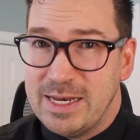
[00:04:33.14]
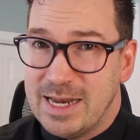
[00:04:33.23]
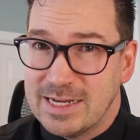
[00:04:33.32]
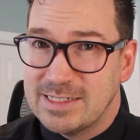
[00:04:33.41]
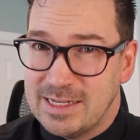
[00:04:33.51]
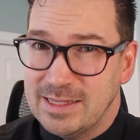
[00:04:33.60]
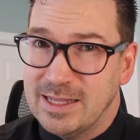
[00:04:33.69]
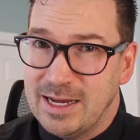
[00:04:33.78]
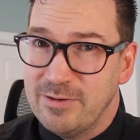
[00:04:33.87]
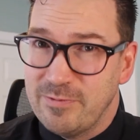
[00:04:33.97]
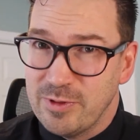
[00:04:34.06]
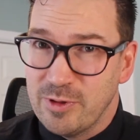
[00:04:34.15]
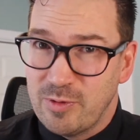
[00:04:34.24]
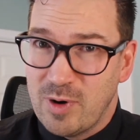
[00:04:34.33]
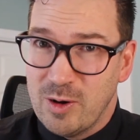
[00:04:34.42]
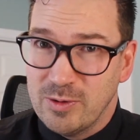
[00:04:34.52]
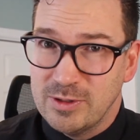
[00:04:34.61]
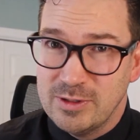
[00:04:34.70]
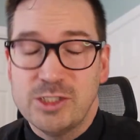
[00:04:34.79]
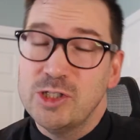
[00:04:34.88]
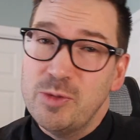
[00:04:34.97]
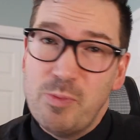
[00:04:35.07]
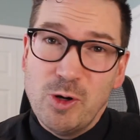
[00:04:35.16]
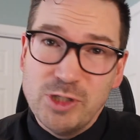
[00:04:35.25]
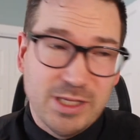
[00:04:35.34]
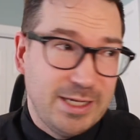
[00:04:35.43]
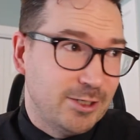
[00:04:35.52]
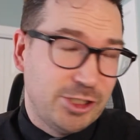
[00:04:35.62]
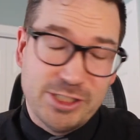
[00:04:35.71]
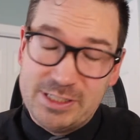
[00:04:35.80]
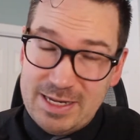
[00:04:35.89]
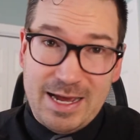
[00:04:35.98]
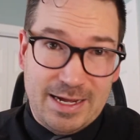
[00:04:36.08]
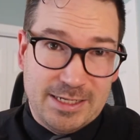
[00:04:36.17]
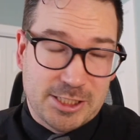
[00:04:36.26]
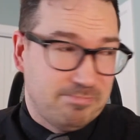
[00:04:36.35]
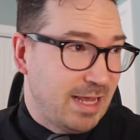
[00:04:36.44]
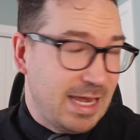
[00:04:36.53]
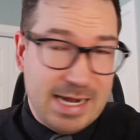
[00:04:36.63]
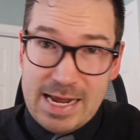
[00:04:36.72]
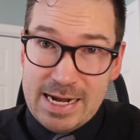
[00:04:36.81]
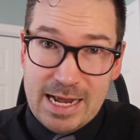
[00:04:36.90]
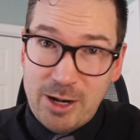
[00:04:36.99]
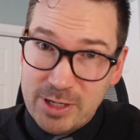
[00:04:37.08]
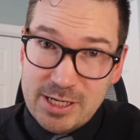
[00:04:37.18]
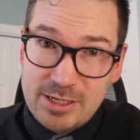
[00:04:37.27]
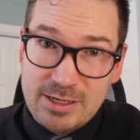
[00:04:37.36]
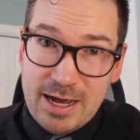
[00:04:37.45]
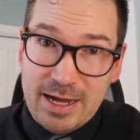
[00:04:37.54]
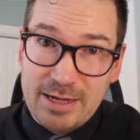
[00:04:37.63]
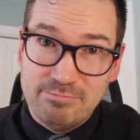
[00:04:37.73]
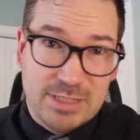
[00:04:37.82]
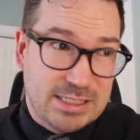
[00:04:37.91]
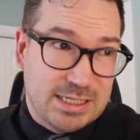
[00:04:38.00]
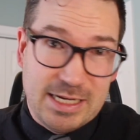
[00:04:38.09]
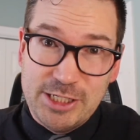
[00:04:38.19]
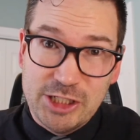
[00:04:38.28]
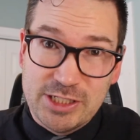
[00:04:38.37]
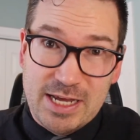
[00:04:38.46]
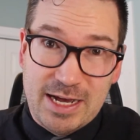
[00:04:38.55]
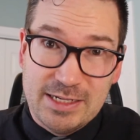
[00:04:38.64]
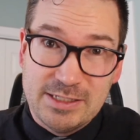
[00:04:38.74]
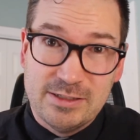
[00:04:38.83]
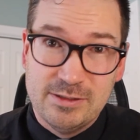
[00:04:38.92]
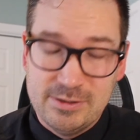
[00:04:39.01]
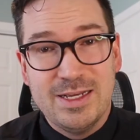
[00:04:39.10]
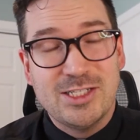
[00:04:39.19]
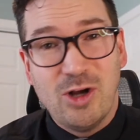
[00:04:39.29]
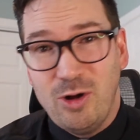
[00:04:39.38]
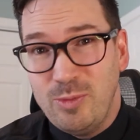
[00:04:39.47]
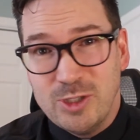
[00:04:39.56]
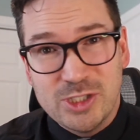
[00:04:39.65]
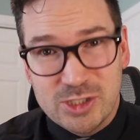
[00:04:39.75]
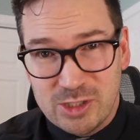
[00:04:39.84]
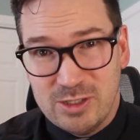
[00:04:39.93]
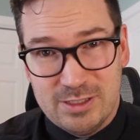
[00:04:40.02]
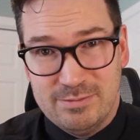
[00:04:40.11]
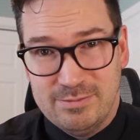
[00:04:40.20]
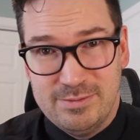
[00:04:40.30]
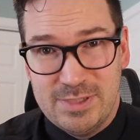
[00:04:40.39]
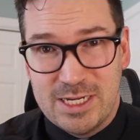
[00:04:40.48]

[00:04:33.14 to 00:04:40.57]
next in line for the throne. So suppose Lear just dies. Any day now, he could die. Let's say he just dies. It's almost certain the